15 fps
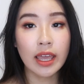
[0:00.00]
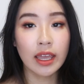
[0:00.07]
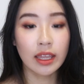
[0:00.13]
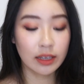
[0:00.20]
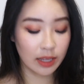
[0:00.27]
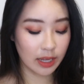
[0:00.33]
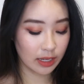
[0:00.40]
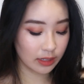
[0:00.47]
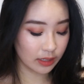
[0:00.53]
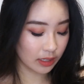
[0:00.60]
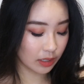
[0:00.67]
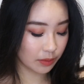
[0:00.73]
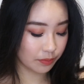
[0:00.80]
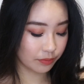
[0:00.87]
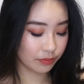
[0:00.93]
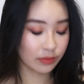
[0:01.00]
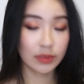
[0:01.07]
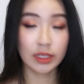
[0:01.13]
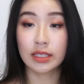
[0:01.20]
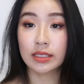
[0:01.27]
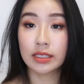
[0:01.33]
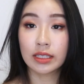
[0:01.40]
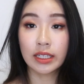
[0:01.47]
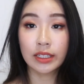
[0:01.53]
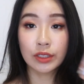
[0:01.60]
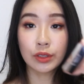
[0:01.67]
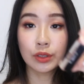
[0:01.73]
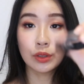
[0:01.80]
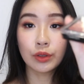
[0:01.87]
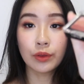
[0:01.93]
and then this
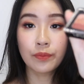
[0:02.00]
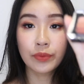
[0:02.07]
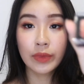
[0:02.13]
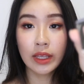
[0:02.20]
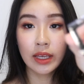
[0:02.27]
little